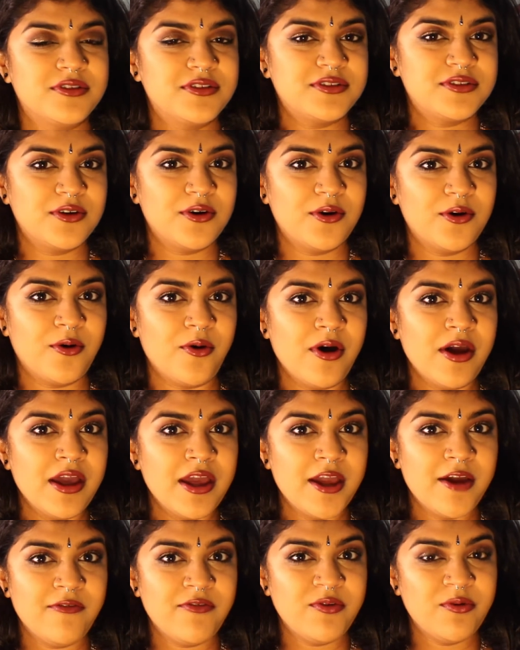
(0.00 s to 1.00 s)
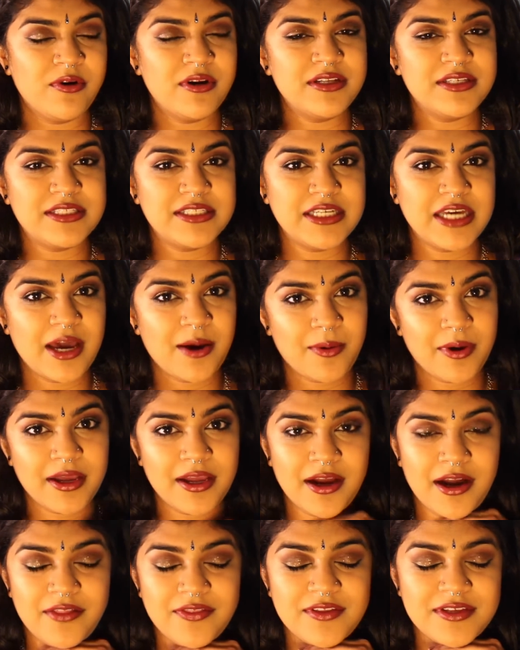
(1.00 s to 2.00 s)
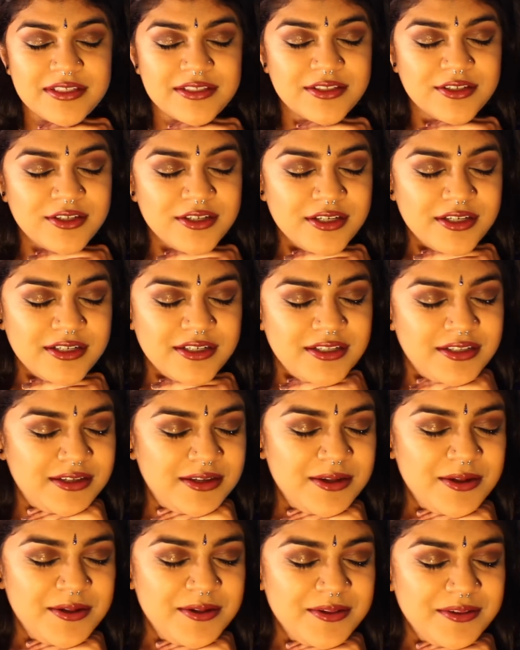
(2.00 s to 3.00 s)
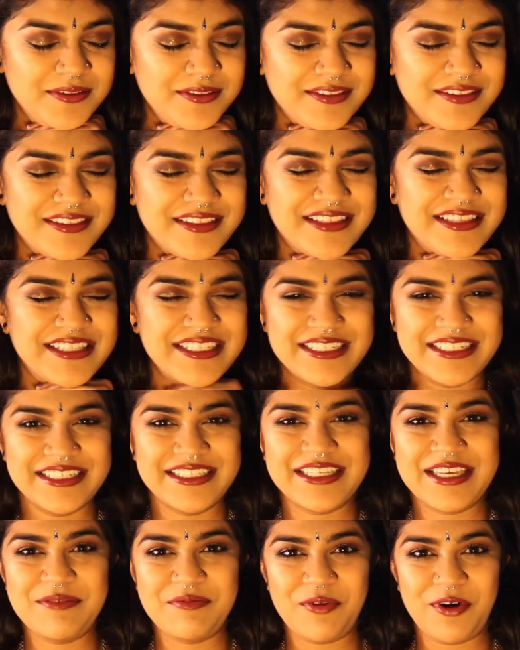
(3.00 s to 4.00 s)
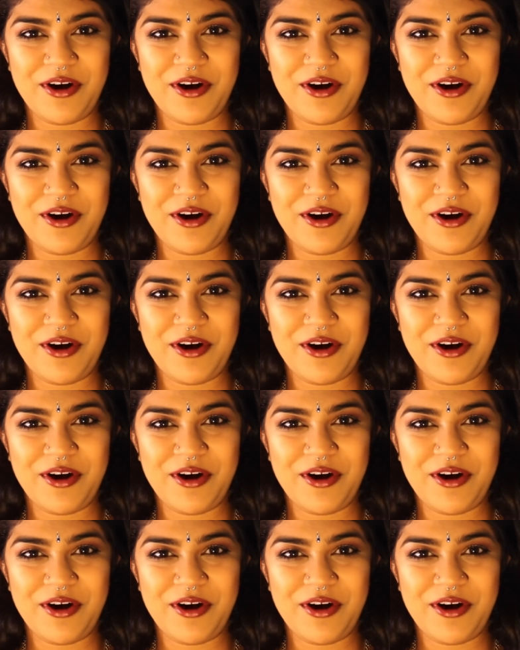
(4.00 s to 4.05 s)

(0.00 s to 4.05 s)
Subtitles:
So if you want to see how I got this look, just keep